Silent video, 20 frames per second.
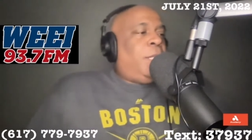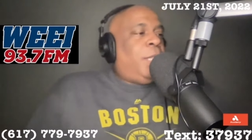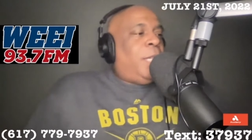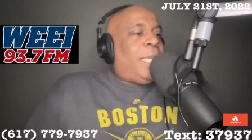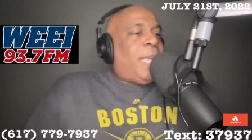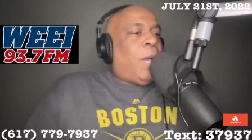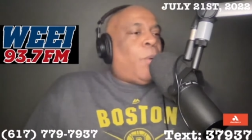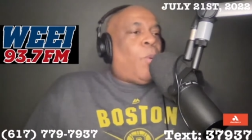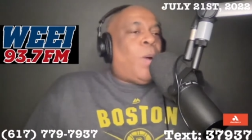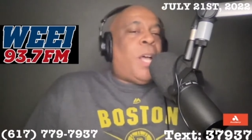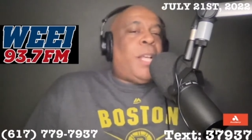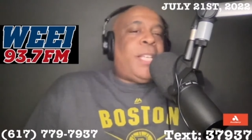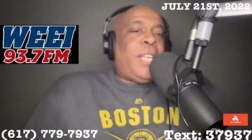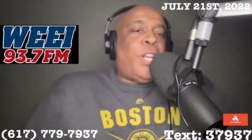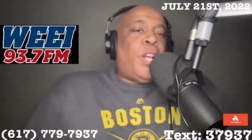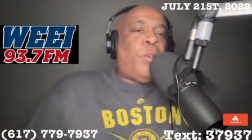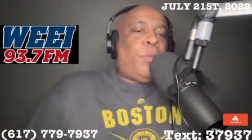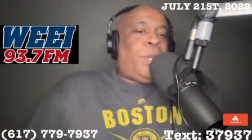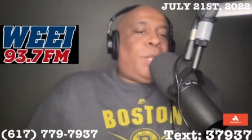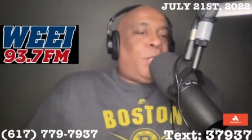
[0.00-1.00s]
Yeah, well,
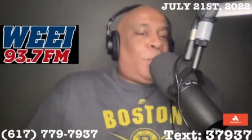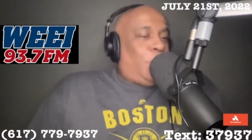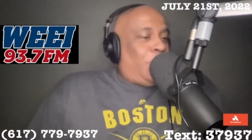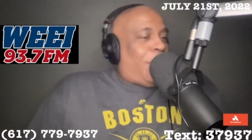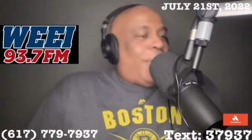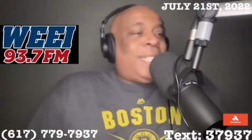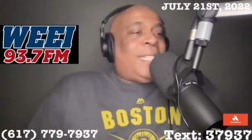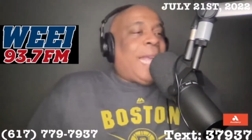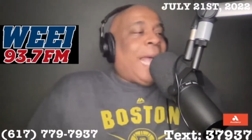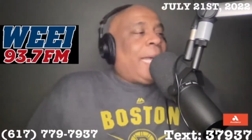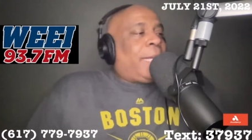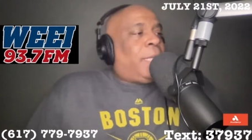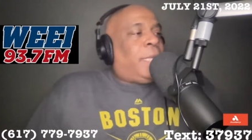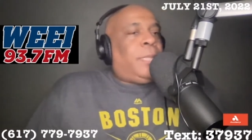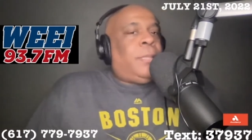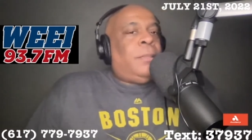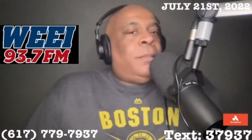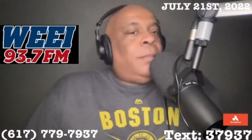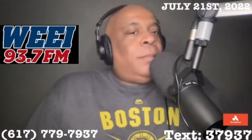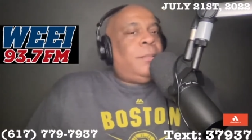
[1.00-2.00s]
look,
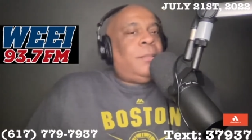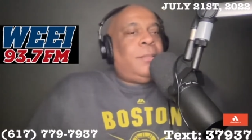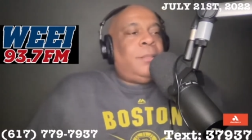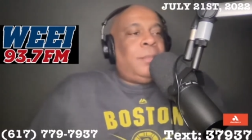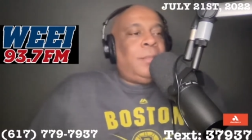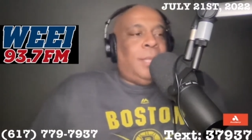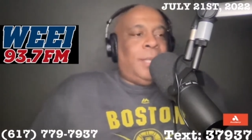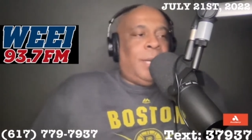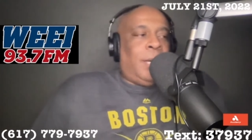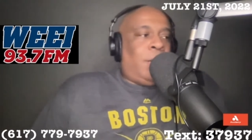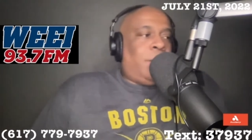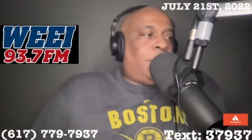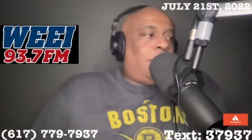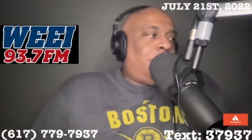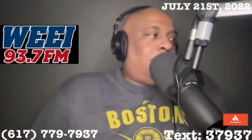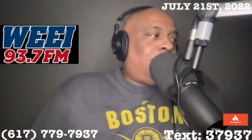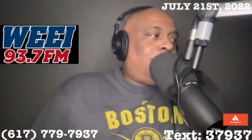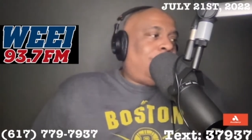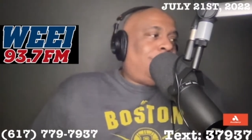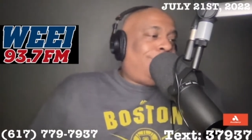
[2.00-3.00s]
exactly.
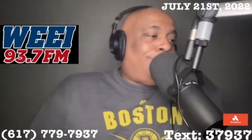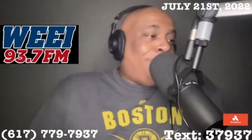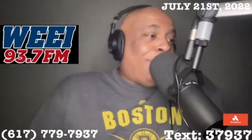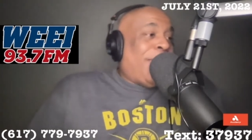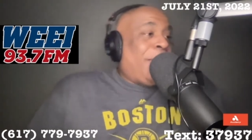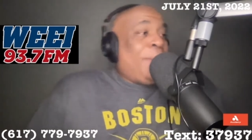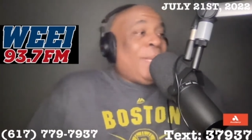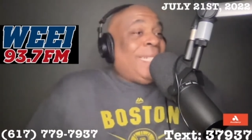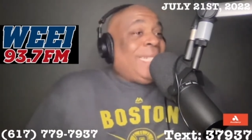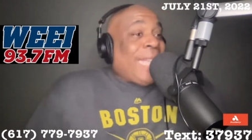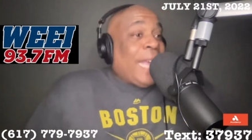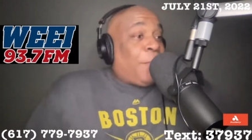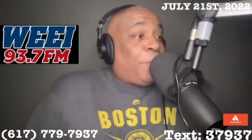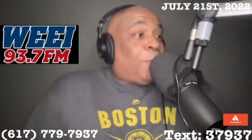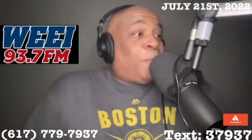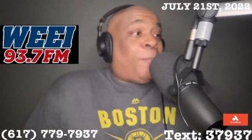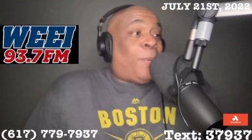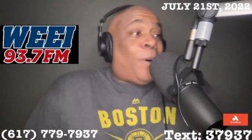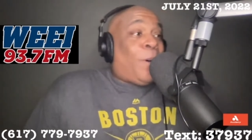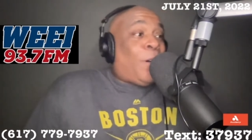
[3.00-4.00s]
Maybe
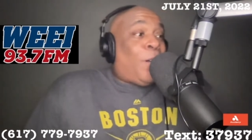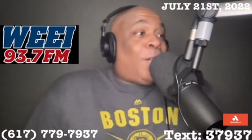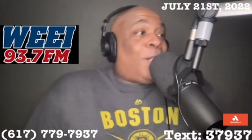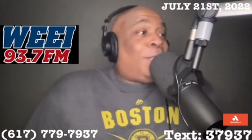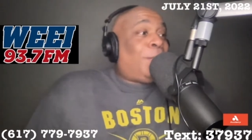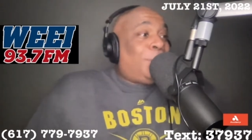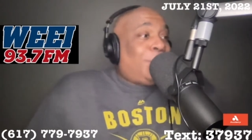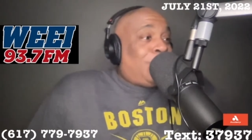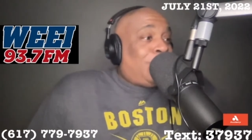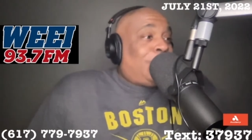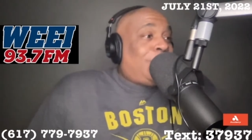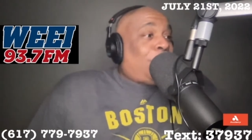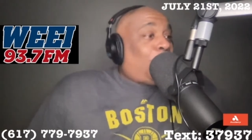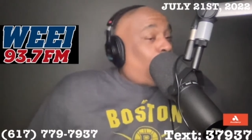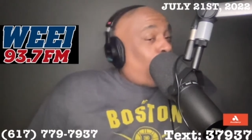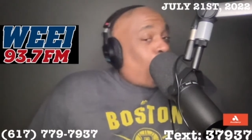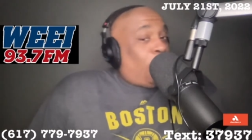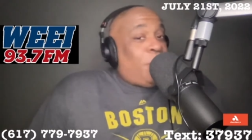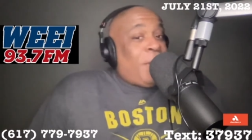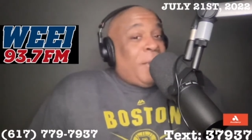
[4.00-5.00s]
tetherball,
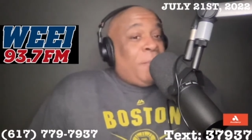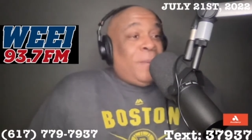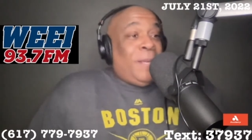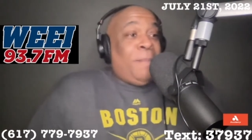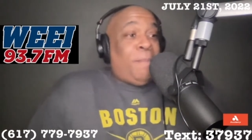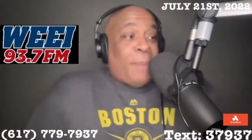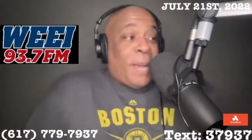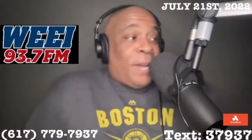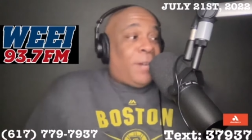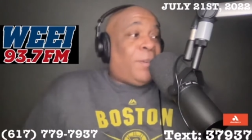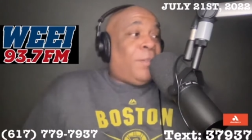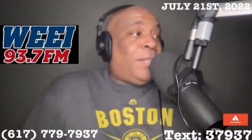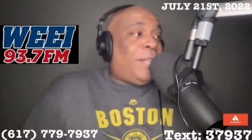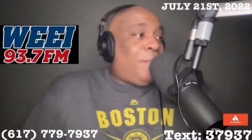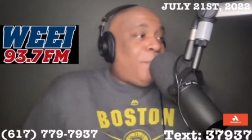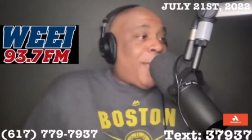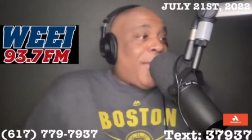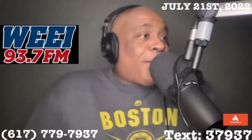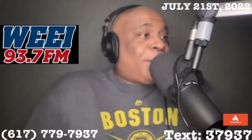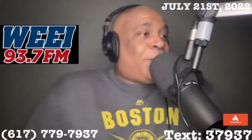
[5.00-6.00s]
Tua may be better
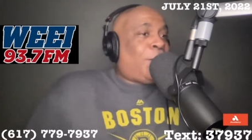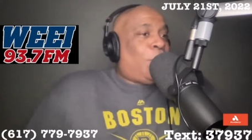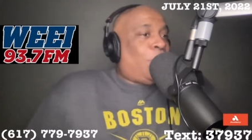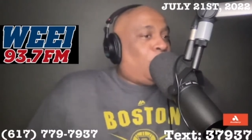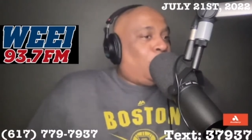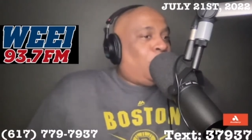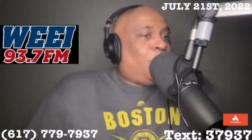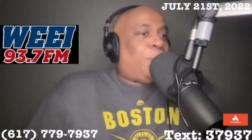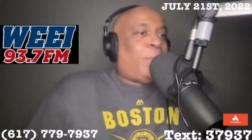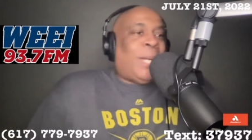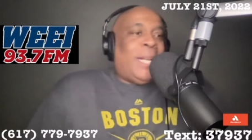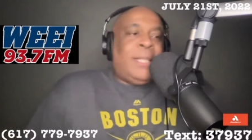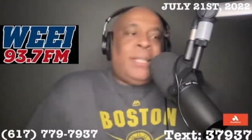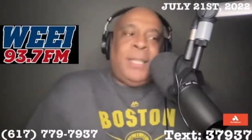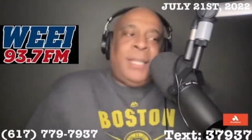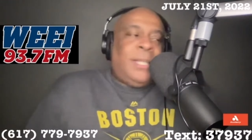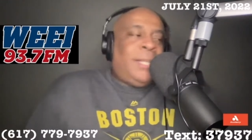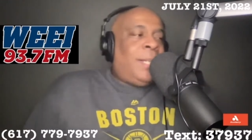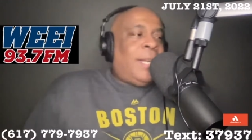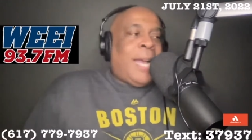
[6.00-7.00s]
than Mac Jones, but
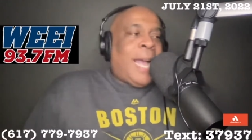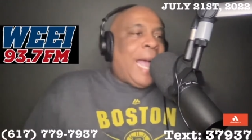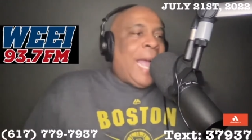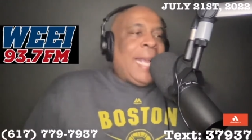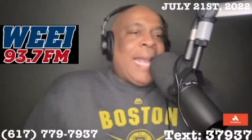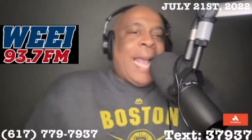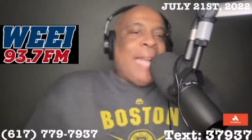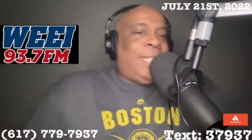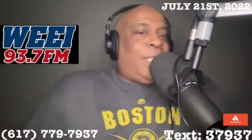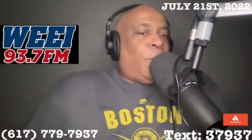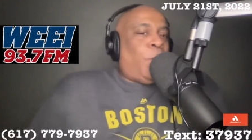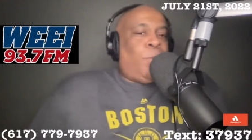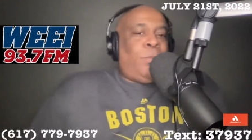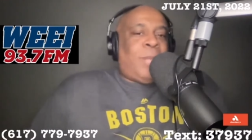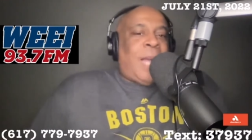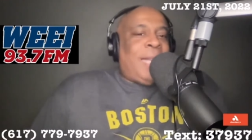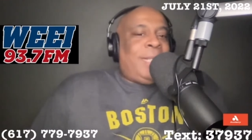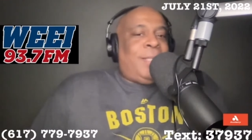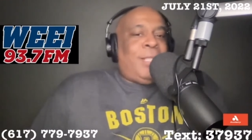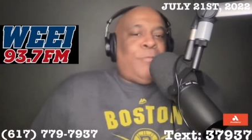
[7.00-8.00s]

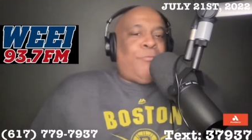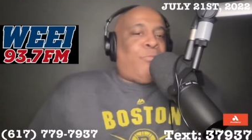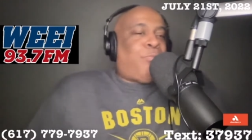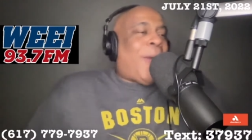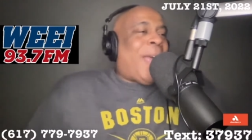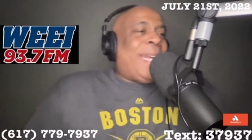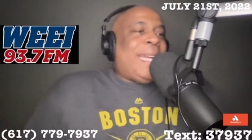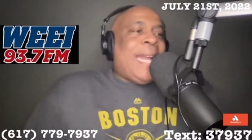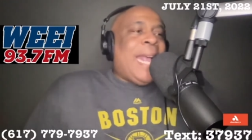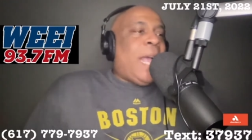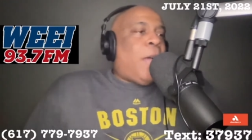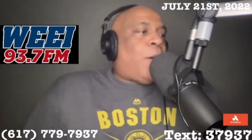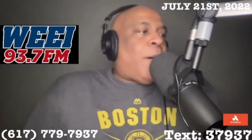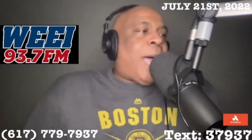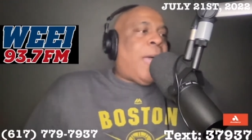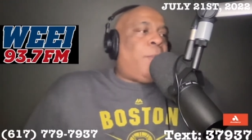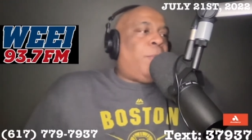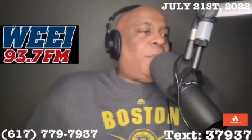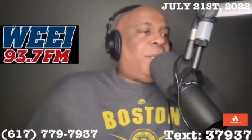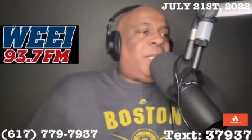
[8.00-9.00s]
right now,
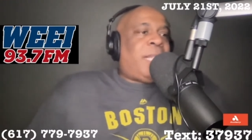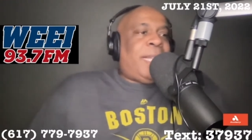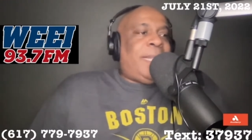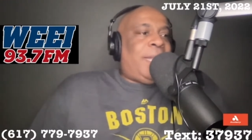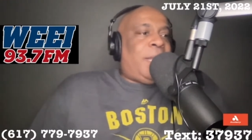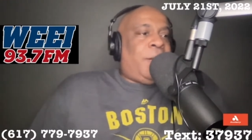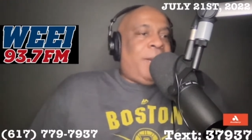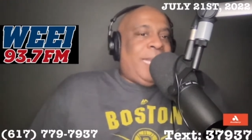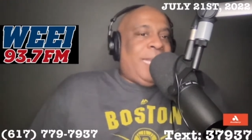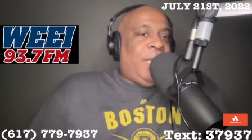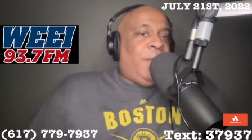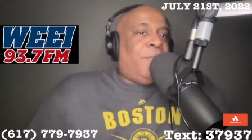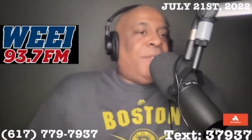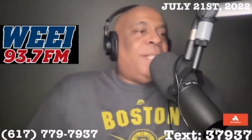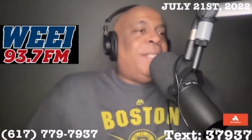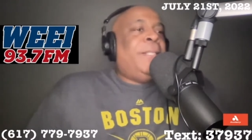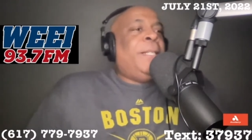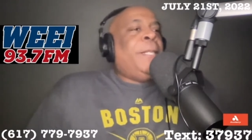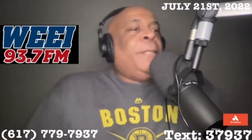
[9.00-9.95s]
I would say they're even.